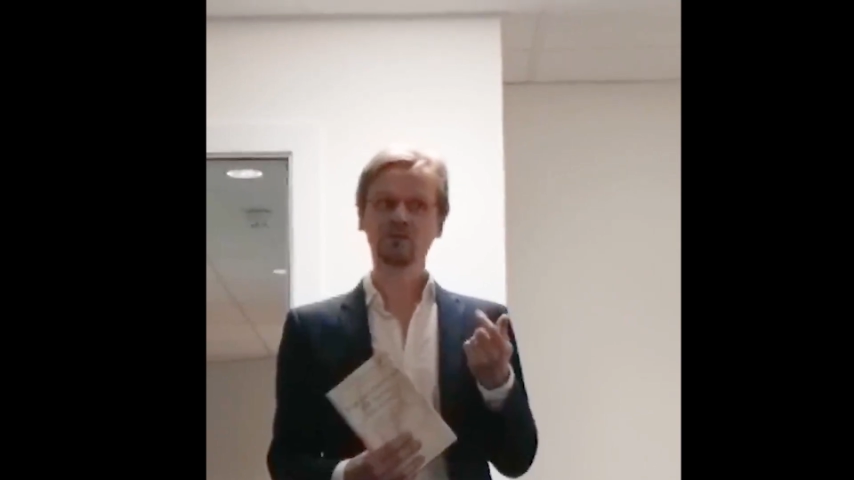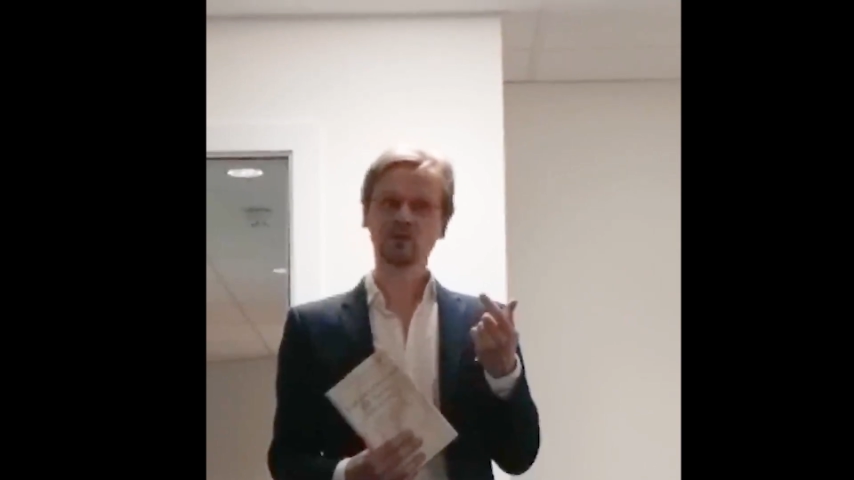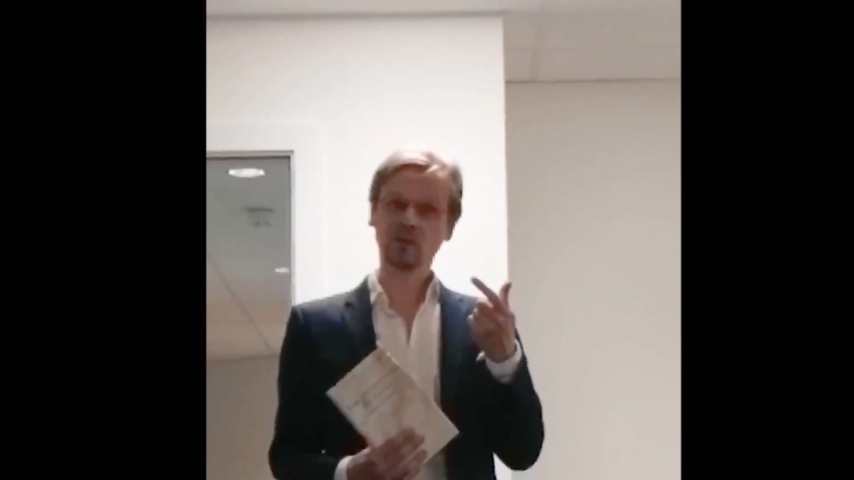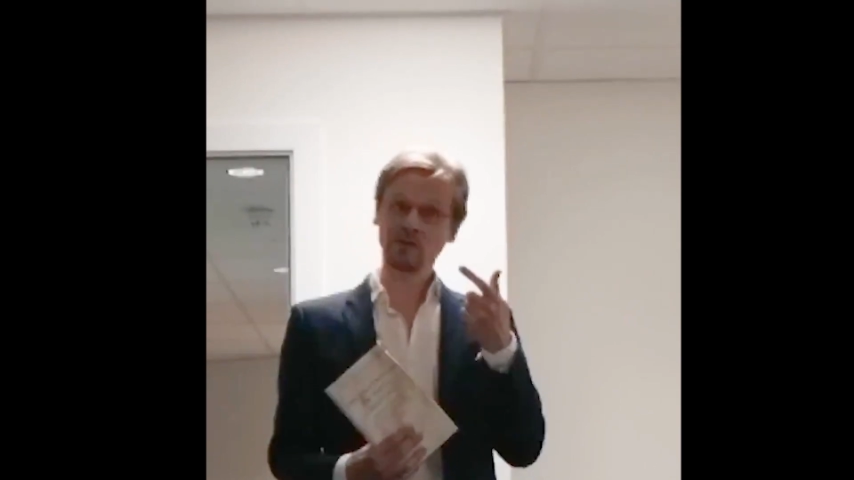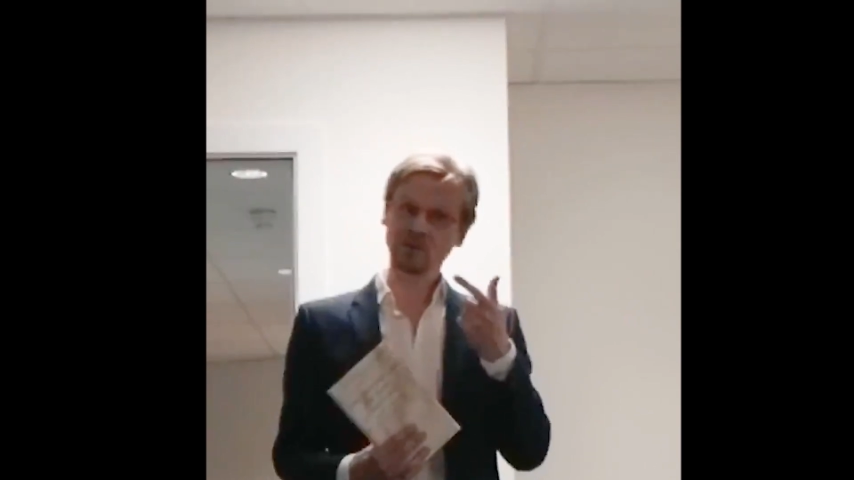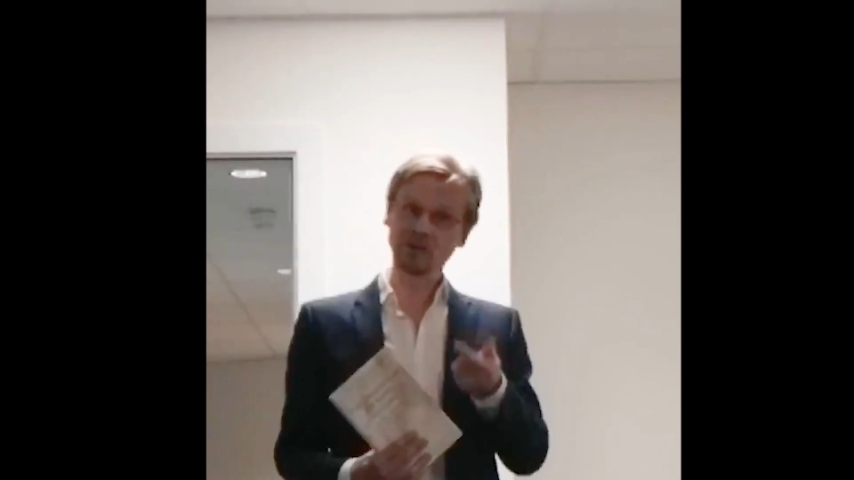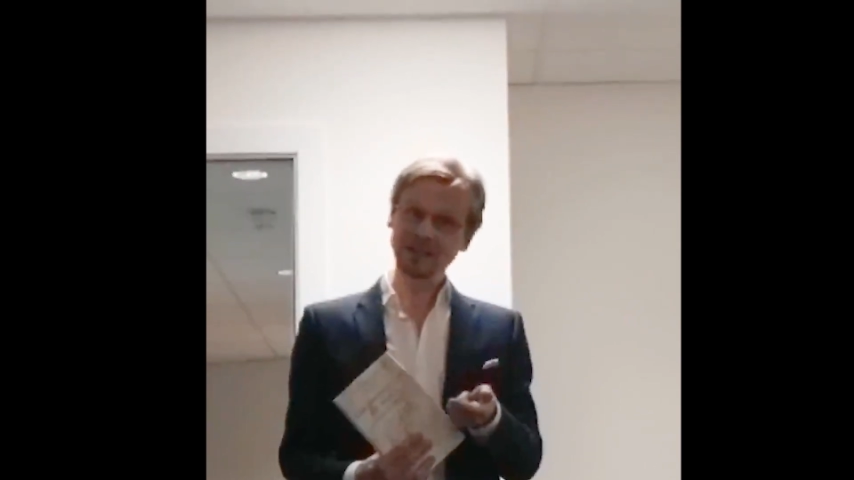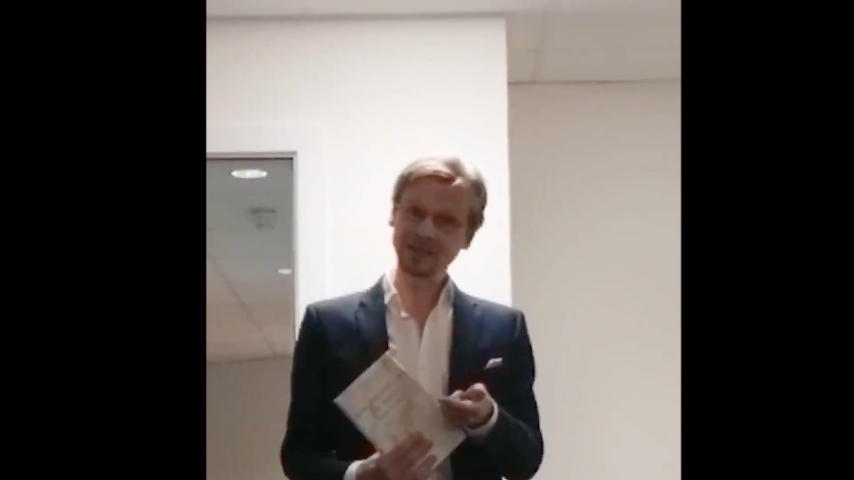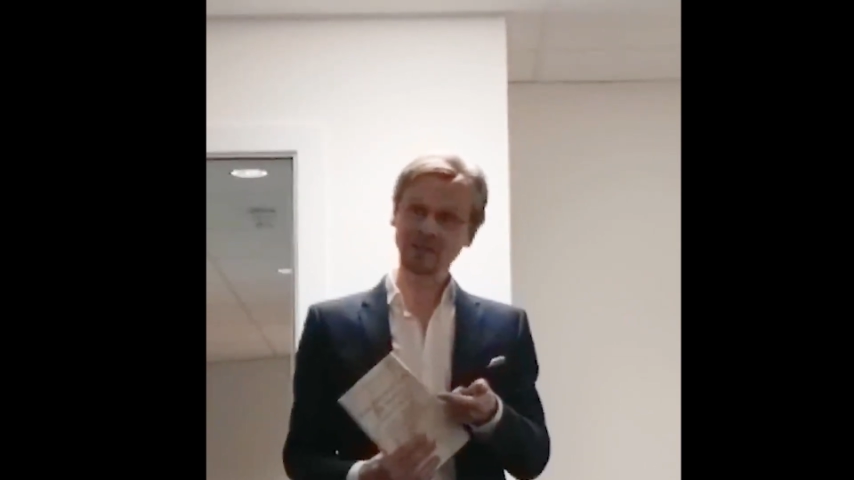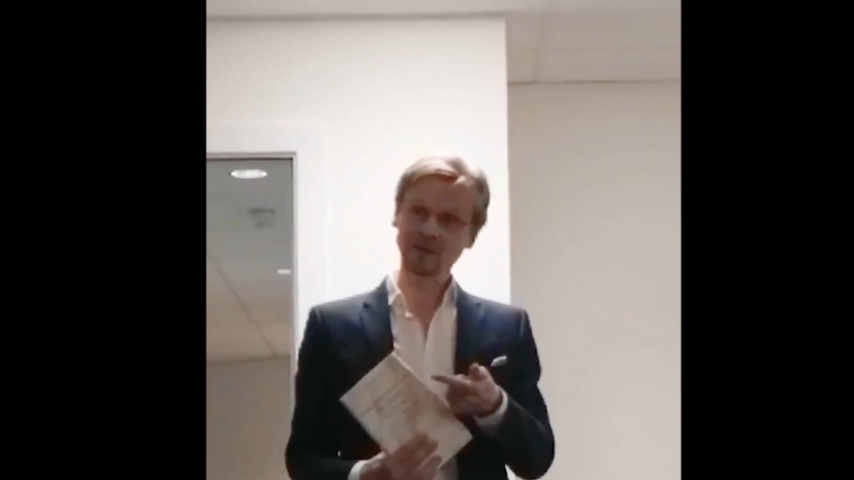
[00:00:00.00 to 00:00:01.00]
sort of
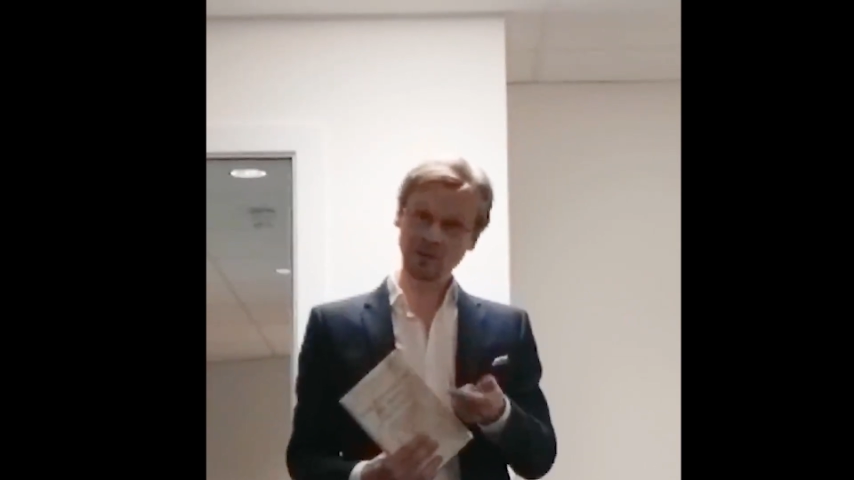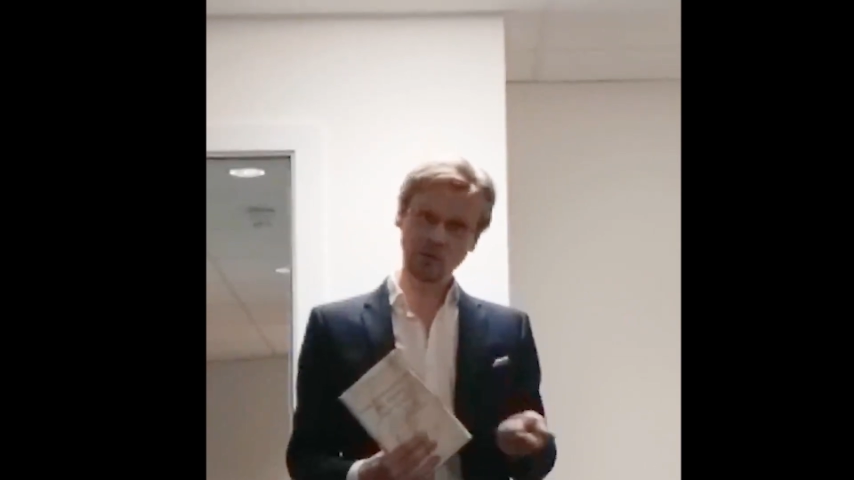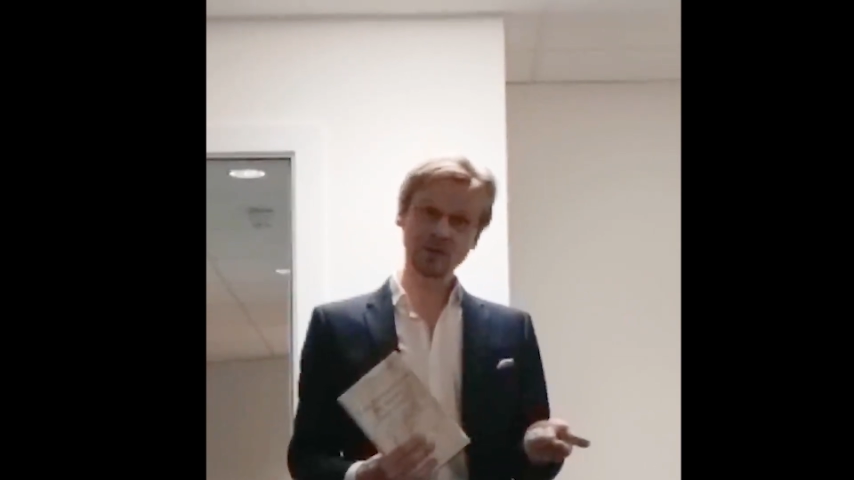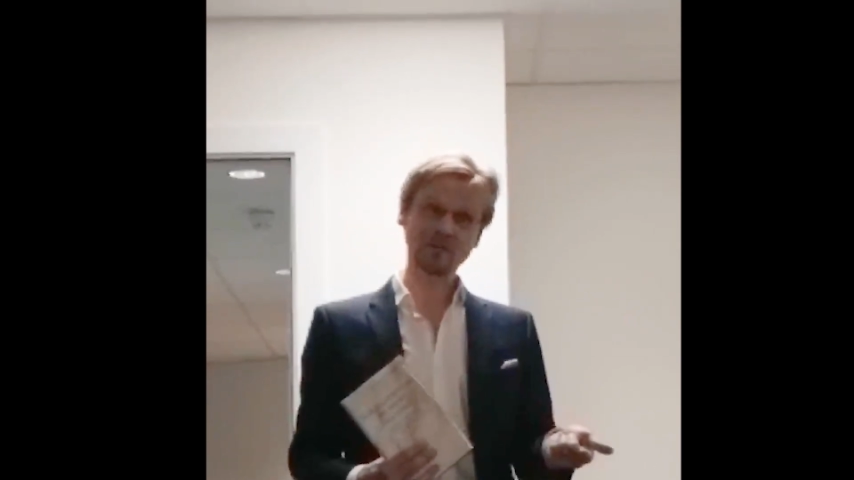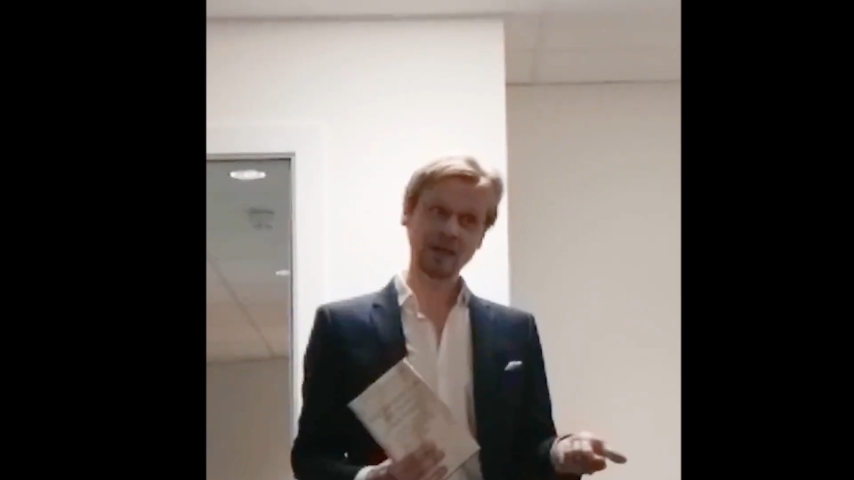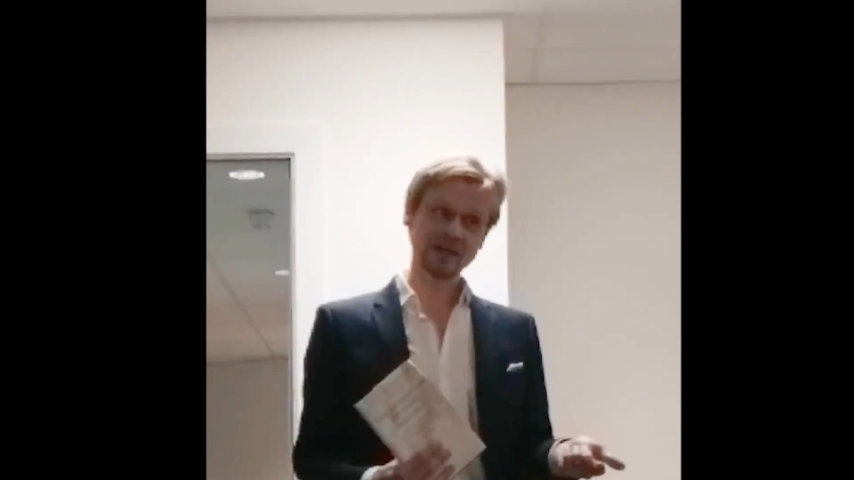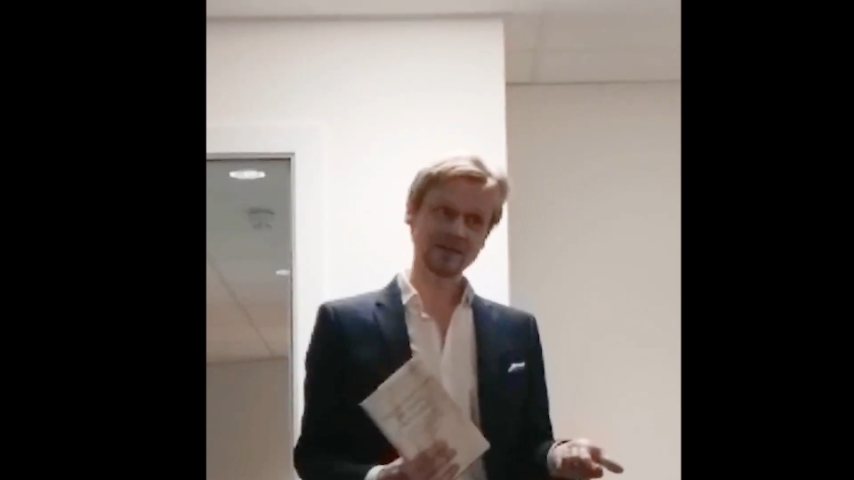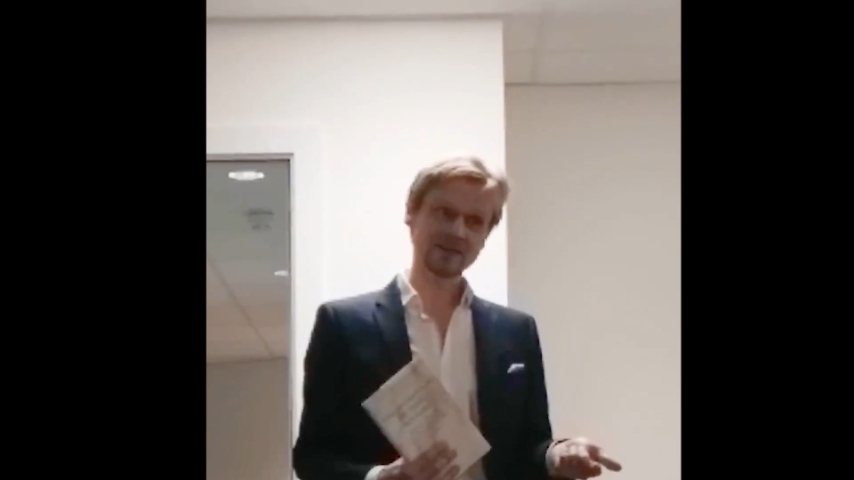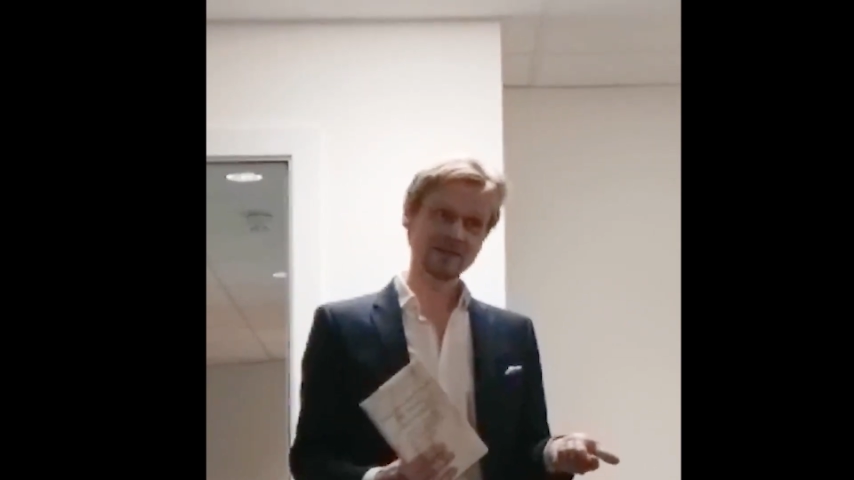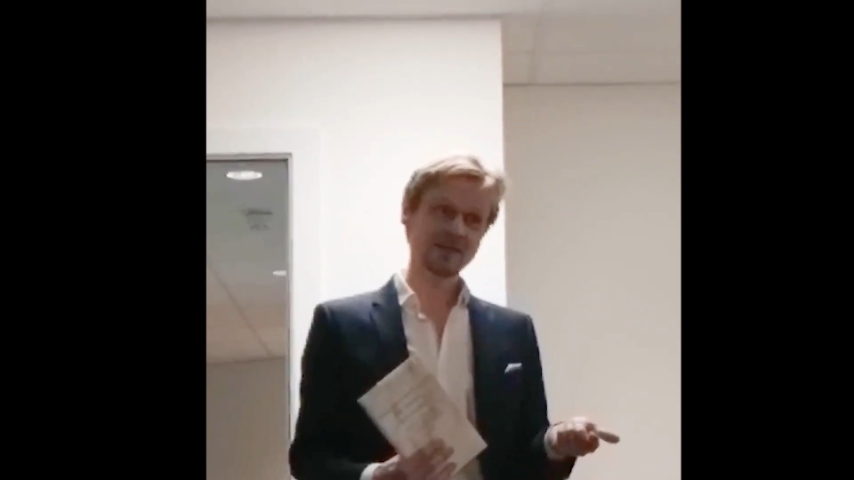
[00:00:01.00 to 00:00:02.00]
critical
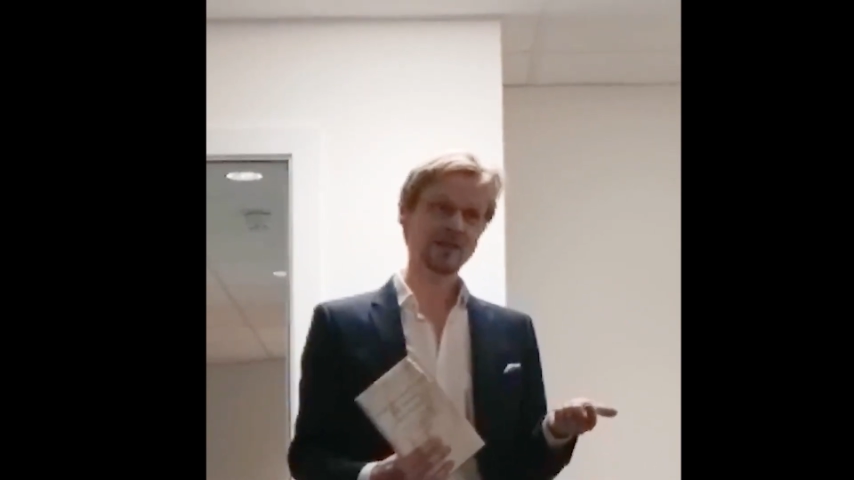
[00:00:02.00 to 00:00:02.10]
source-based